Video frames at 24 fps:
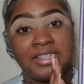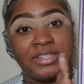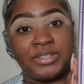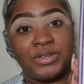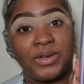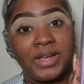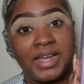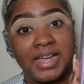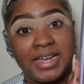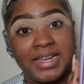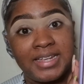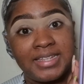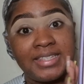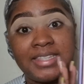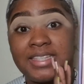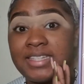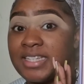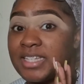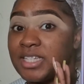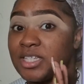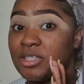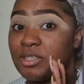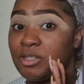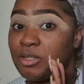So guys, this
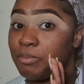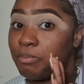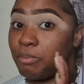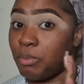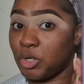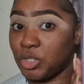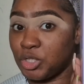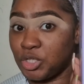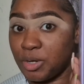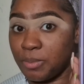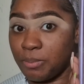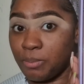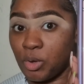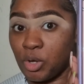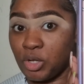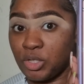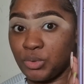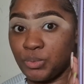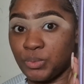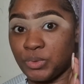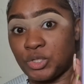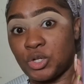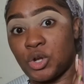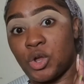is the budget
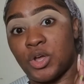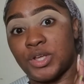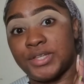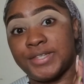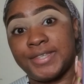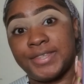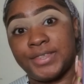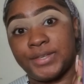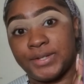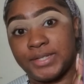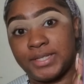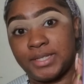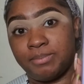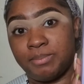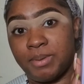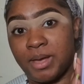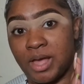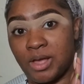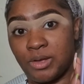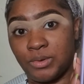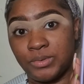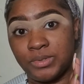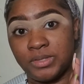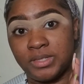box which costs
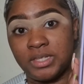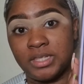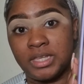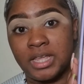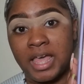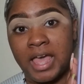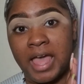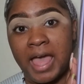£30,